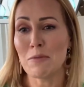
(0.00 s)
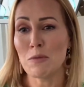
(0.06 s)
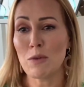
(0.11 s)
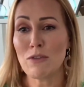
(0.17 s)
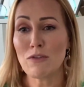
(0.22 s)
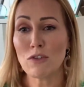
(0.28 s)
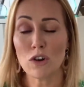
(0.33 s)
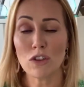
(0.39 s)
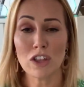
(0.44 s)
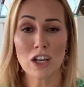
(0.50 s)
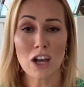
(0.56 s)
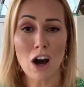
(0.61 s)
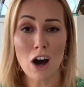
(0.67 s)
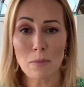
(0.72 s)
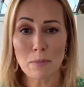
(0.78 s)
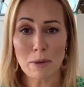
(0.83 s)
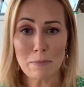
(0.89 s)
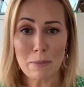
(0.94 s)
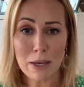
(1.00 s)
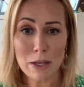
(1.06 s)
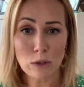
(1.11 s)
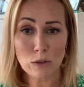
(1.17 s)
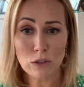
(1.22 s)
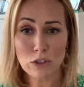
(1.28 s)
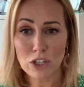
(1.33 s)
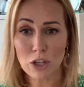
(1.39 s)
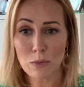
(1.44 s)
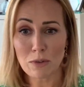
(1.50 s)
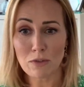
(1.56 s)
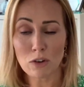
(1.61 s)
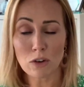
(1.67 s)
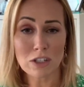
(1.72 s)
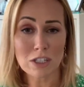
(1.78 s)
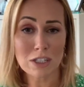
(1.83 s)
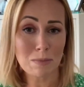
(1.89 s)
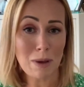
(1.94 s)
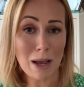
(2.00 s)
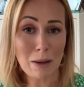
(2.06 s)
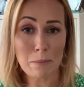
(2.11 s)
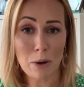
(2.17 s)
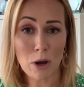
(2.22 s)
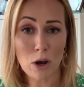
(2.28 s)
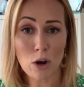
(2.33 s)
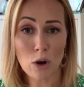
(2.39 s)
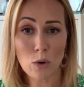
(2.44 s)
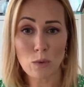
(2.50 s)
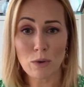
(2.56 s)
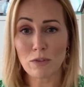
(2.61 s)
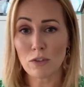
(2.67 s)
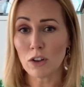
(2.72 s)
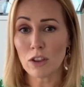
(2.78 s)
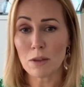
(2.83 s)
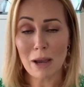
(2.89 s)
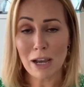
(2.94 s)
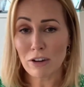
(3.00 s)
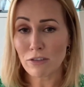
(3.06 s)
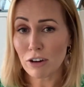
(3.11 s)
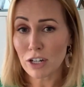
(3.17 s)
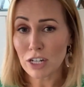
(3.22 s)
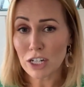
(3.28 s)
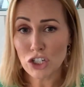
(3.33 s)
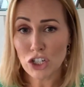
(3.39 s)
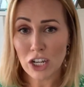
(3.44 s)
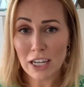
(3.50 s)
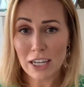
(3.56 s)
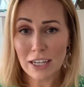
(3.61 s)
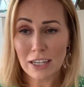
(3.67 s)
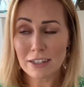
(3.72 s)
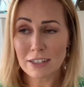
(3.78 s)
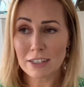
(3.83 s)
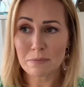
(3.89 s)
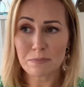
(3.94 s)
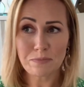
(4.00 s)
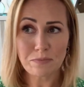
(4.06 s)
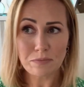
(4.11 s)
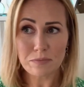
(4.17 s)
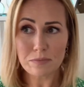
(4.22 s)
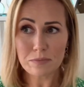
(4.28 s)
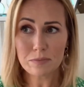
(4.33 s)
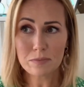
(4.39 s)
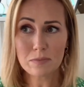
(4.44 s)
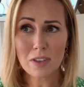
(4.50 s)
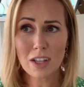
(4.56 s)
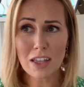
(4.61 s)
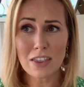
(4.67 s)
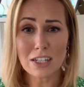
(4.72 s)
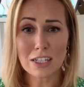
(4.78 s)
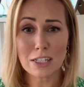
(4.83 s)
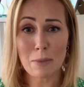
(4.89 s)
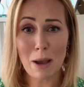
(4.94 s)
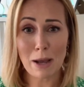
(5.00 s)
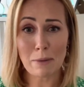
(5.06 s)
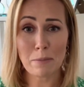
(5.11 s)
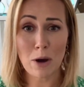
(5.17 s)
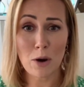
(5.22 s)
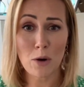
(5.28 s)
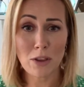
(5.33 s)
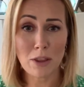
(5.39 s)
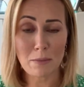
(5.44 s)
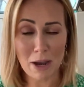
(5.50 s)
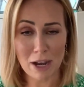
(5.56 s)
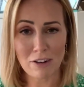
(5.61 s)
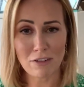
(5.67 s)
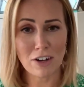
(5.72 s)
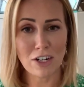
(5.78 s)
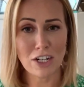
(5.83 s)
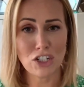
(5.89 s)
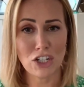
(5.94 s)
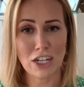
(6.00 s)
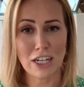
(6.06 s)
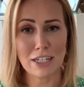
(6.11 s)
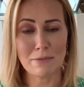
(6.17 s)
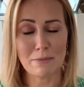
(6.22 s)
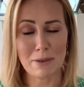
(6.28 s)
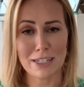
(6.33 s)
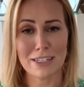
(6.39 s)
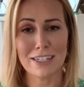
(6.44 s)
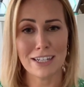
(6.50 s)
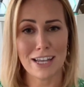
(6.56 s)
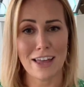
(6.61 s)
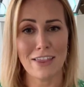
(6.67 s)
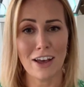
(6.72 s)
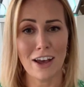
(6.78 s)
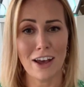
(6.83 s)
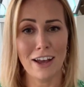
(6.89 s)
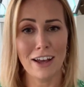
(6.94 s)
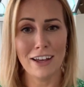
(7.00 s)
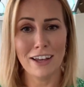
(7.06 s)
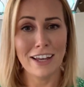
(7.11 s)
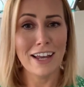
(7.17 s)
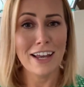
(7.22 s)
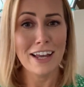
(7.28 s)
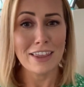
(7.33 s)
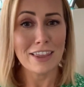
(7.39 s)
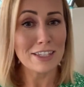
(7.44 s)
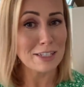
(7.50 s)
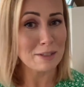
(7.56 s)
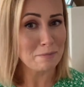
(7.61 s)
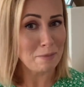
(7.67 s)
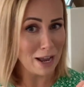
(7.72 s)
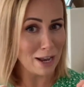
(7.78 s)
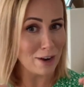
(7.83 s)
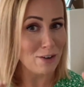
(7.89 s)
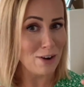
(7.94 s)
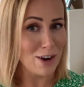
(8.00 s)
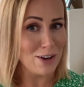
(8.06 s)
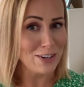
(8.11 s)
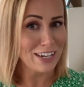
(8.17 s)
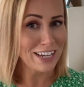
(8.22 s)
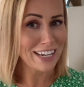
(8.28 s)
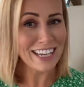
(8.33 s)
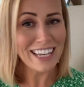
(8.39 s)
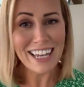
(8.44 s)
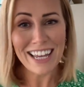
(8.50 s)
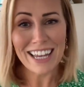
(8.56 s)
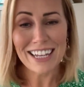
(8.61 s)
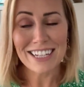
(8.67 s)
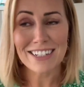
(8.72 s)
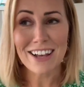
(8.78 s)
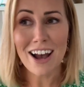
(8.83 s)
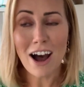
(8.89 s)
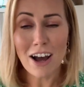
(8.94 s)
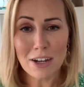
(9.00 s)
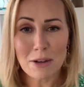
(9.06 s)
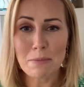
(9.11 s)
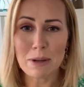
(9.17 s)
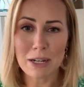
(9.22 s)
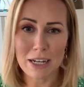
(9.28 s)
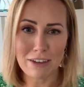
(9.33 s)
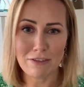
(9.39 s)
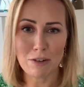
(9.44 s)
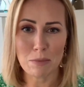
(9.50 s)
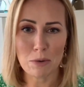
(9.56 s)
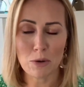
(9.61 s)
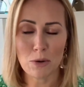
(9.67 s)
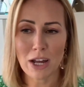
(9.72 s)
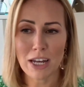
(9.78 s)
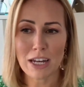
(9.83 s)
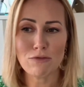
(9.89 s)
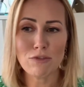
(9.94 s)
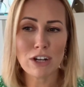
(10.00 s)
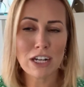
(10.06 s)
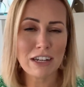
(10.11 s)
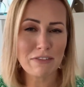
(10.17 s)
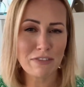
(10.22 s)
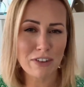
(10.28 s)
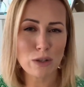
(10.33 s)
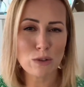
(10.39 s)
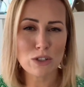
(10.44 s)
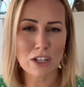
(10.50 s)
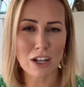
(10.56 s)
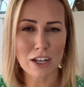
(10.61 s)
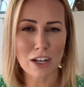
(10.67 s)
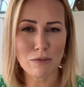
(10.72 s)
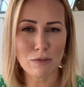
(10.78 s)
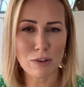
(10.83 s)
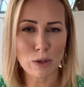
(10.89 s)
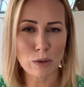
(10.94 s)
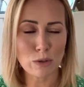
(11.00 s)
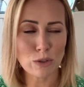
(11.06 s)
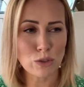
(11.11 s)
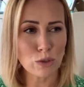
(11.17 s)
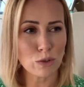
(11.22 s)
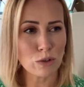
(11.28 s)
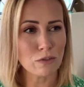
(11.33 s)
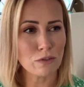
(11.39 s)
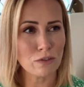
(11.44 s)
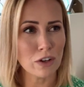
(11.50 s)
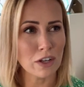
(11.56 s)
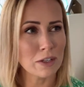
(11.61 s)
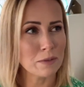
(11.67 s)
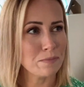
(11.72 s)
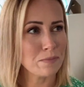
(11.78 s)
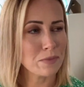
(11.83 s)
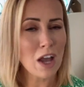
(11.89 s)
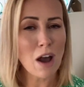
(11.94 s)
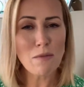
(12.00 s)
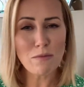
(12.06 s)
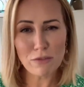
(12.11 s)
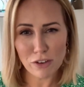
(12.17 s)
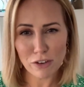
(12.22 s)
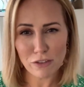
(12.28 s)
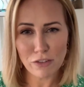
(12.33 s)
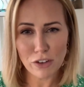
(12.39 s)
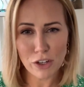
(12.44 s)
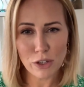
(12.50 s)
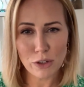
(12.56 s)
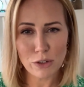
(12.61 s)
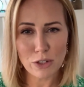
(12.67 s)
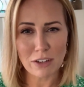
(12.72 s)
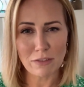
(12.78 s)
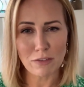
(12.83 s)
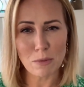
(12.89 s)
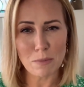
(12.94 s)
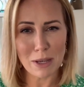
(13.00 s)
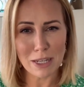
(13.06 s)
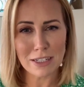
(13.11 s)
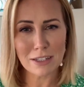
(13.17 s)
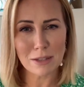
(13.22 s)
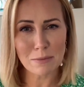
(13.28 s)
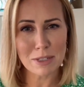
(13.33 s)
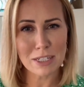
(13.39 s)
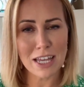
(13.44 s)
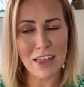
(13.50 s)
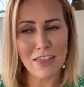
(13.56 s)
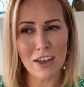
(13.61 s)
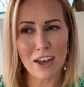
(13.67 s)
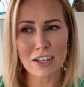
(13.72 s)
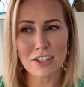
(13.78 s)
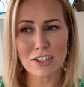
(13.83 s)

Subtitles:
We've got the carby meals. So we've got the spag bowl, we've got the macaroni cheese. The spag bowl and the macaroni cheese mixed together, the spagheroni, is unbelievable. And it really feels like a real sort of comfort food if you mix them together.